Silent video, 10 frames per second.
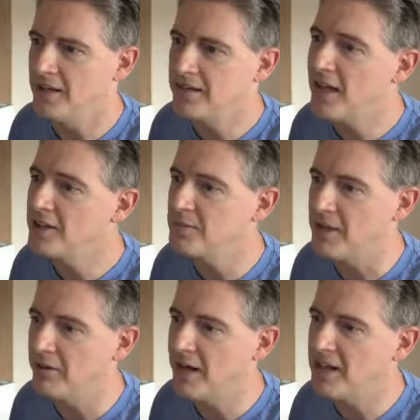it tells
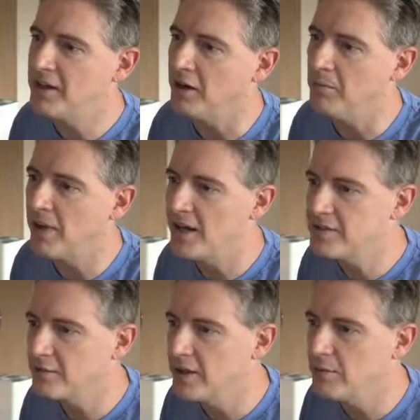me right here, my
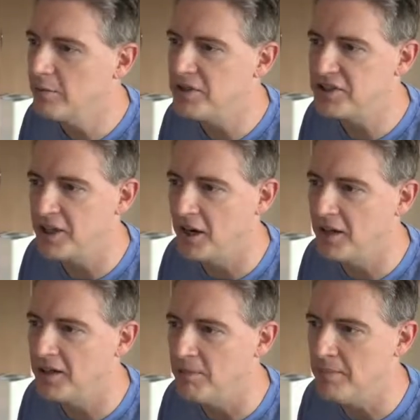screen will be
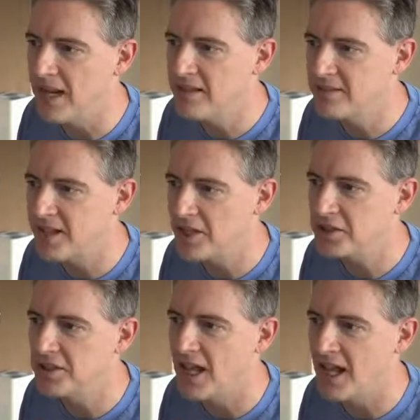shared in the main
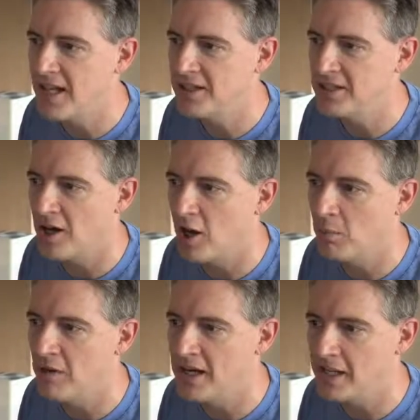session and in
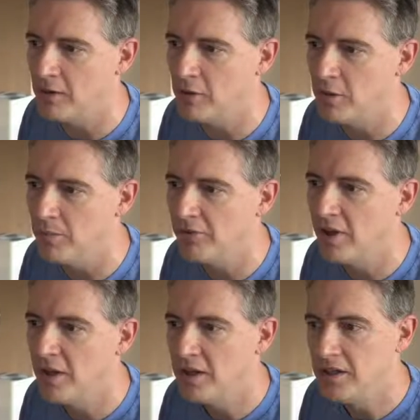all breakout
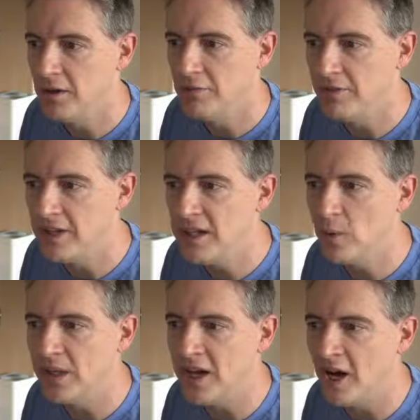rooms. Your
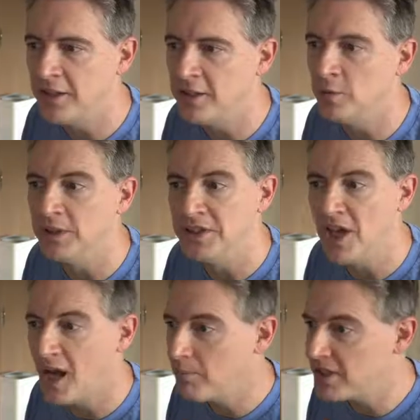video and audio will
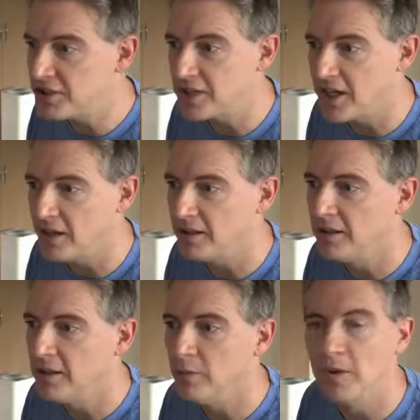not be shared
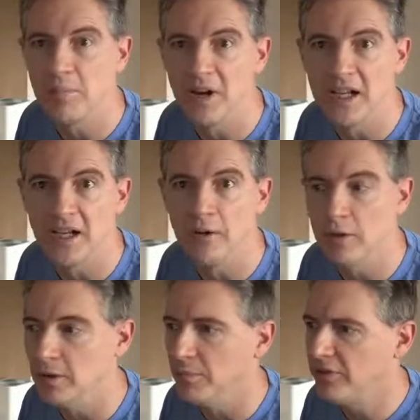with breakout
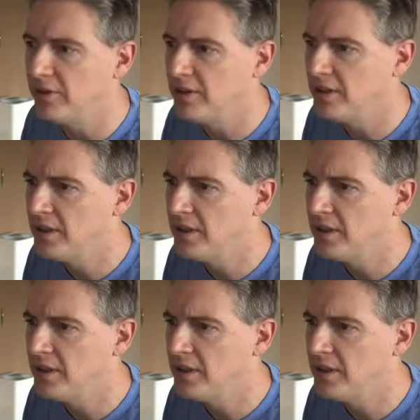rooms.